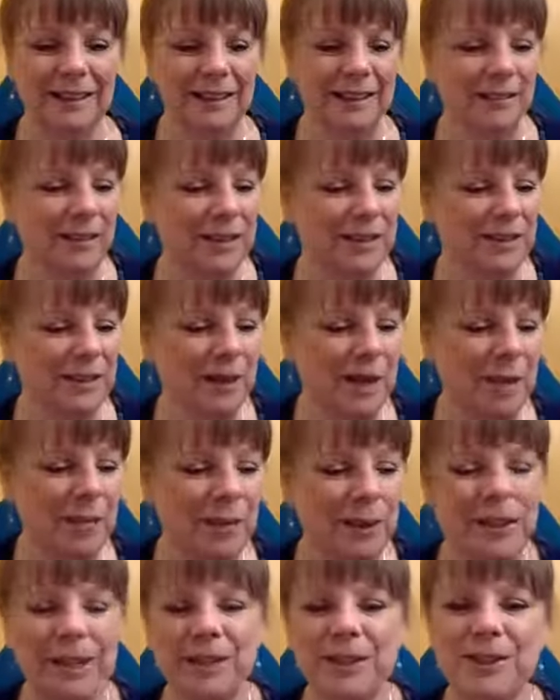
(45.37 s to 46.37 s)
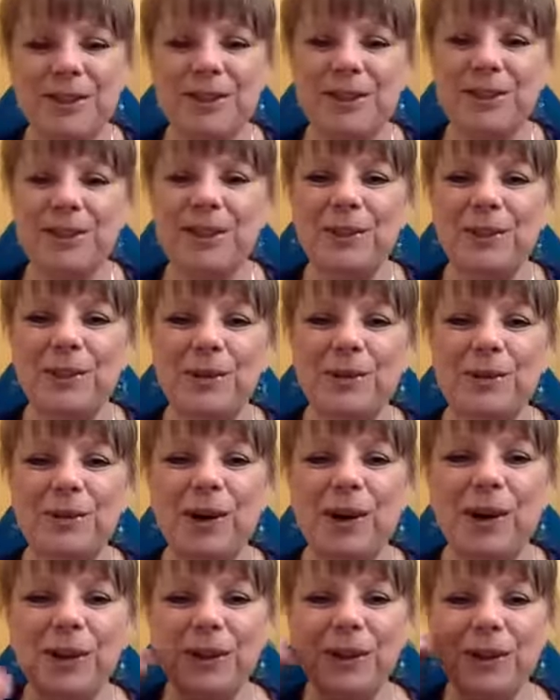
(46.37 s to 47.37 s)
my timer here so I don't
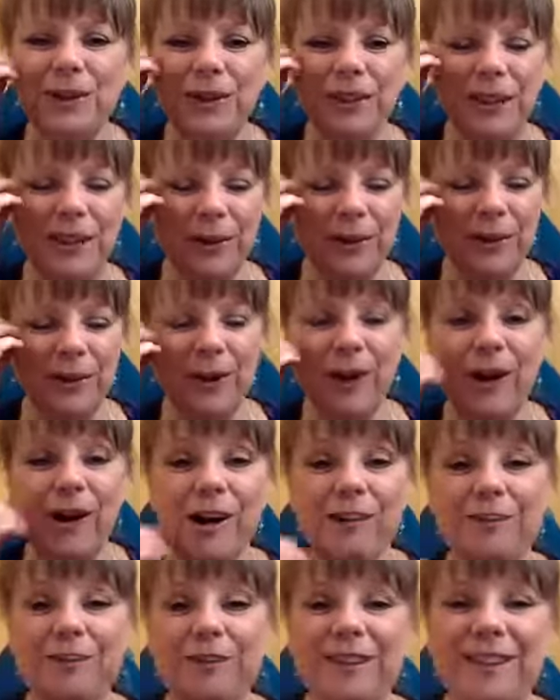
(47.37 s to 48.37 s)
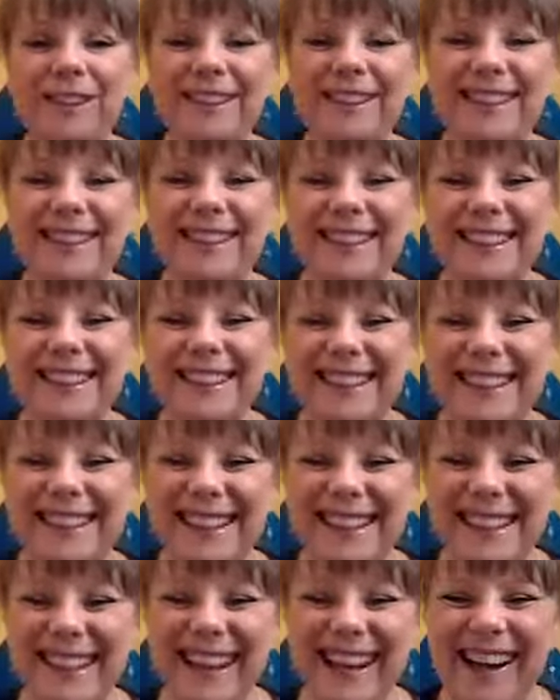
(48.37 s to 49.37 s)
talk your ear off.
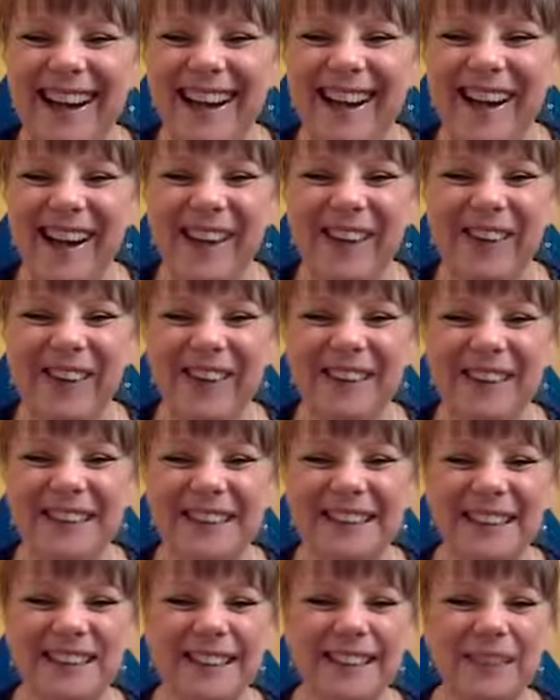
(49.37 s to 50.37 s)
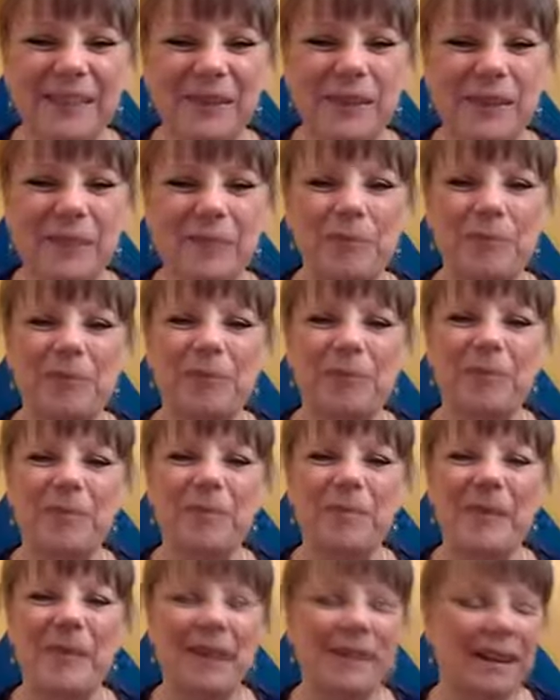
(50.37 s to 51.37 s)
All right, so
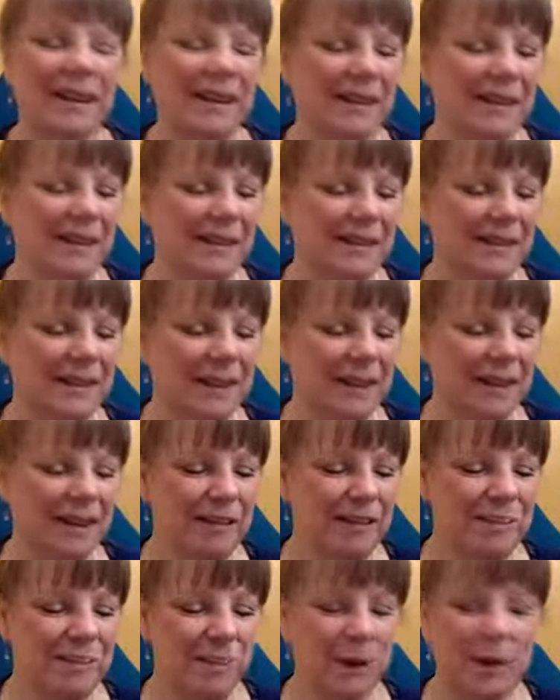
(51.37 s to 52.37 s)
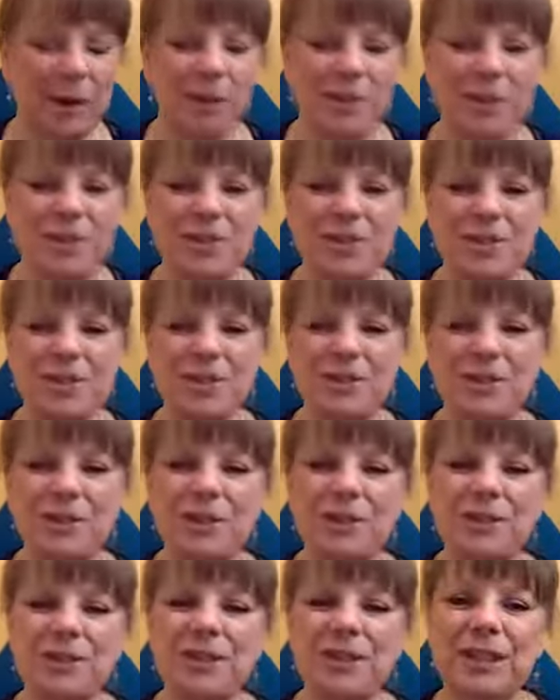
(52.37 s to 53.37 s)
I promised you
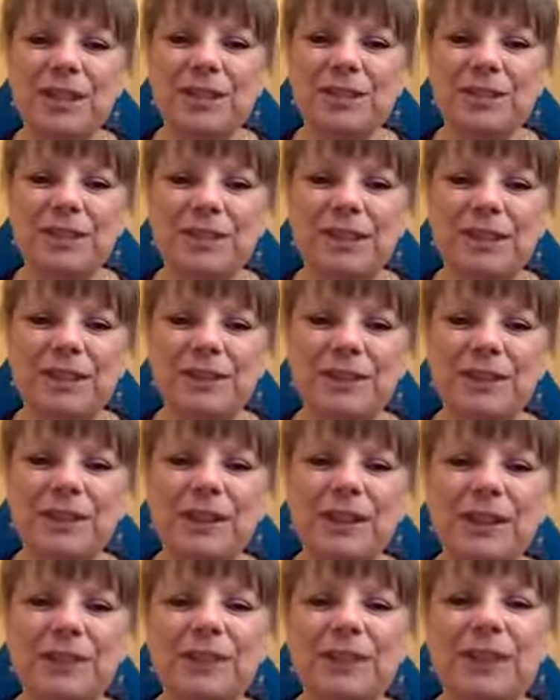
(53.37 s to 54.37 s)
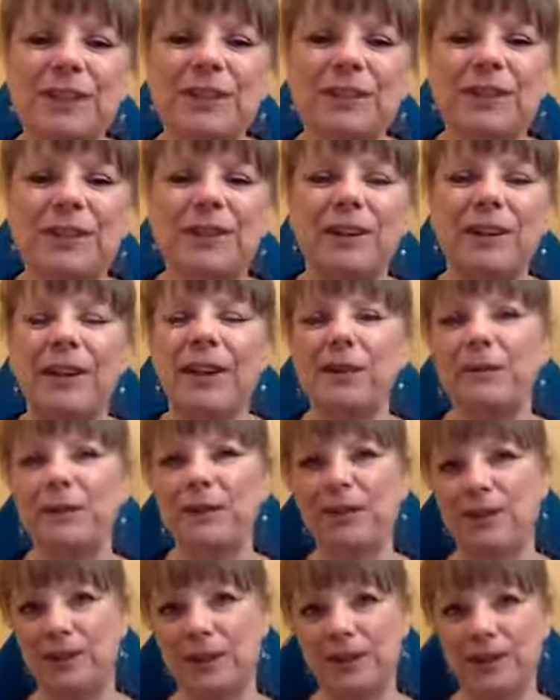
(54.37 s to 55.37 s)
2 tips to increase your client
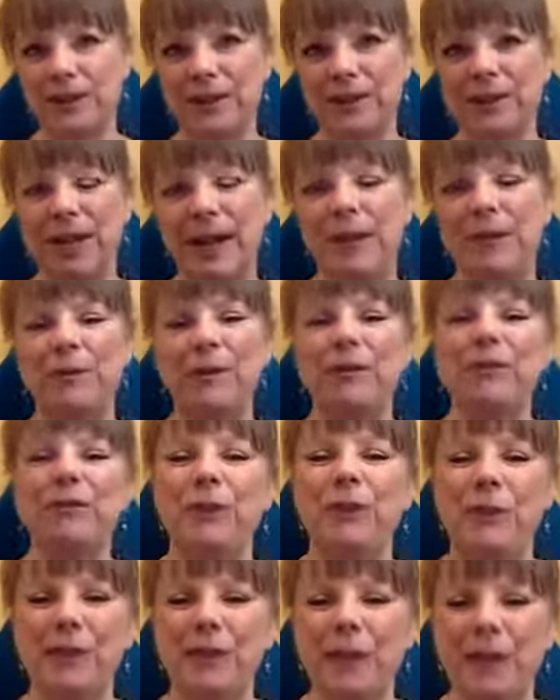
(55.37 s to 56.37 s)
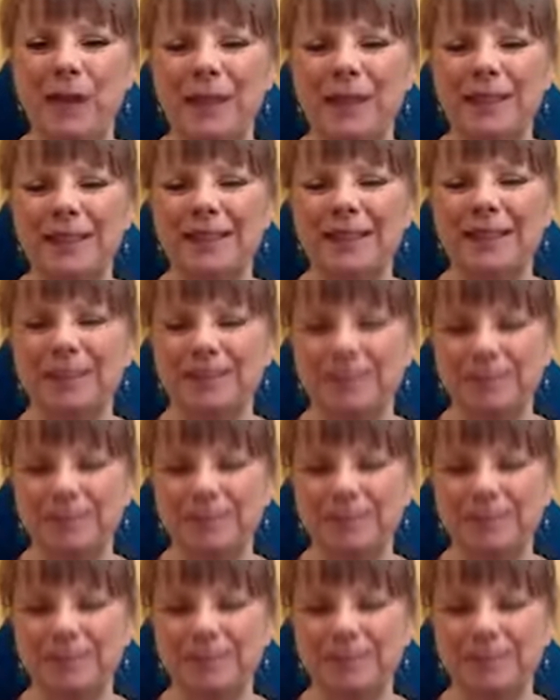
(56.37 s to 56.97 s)
return and referral rates.